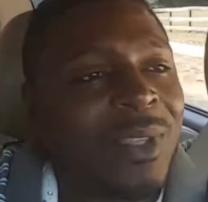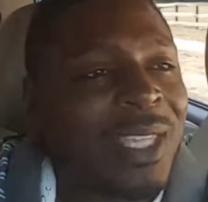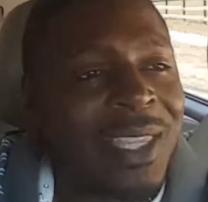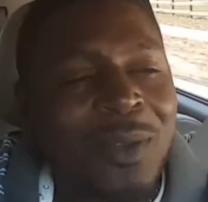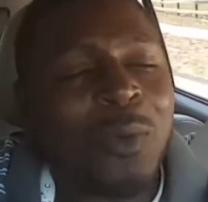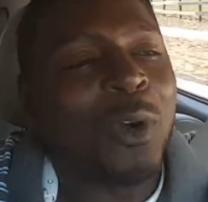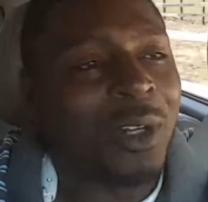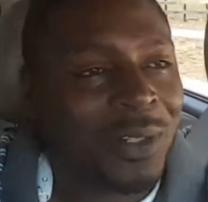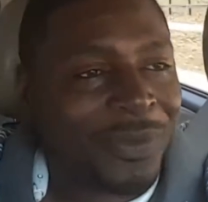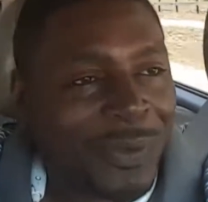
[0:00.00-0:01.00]
that they
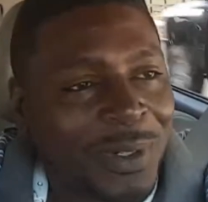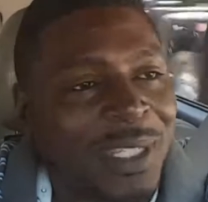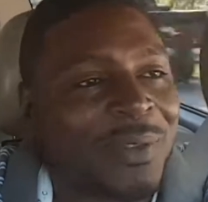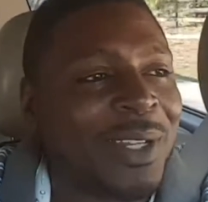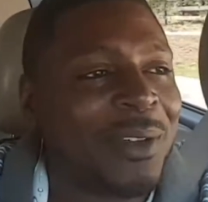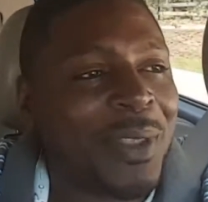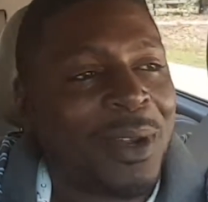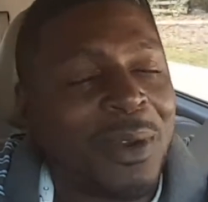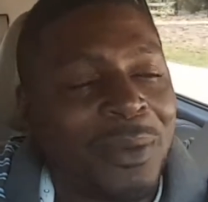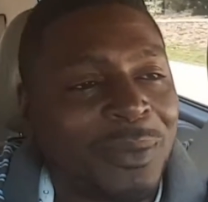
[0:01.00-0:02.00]
work for a living on
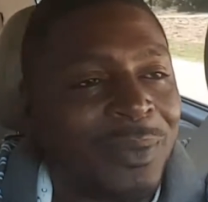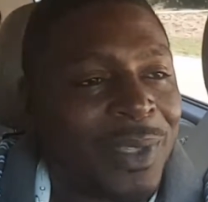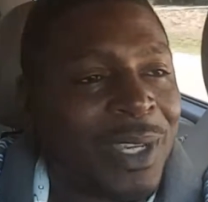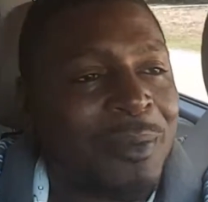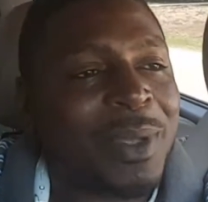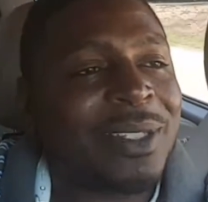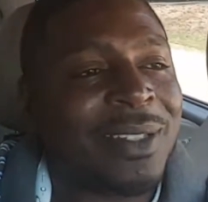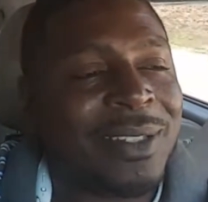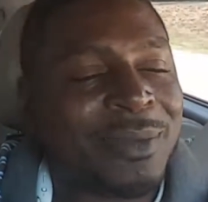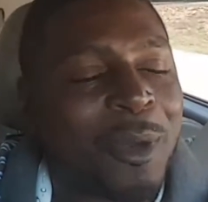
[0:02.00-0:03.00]
their own, their
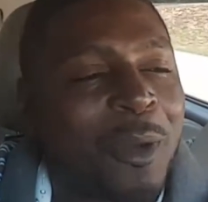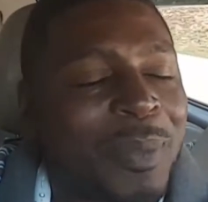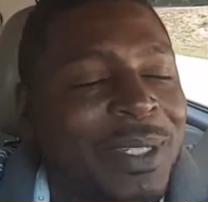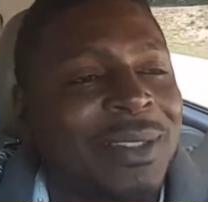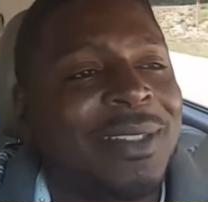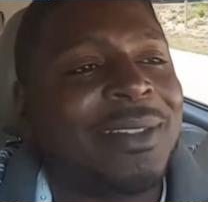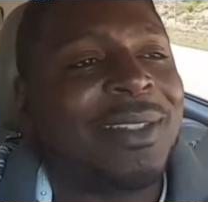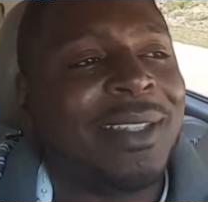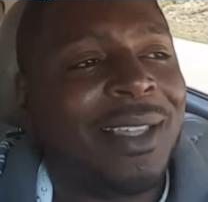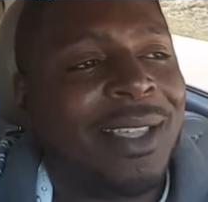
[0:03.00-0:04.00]
business, small business.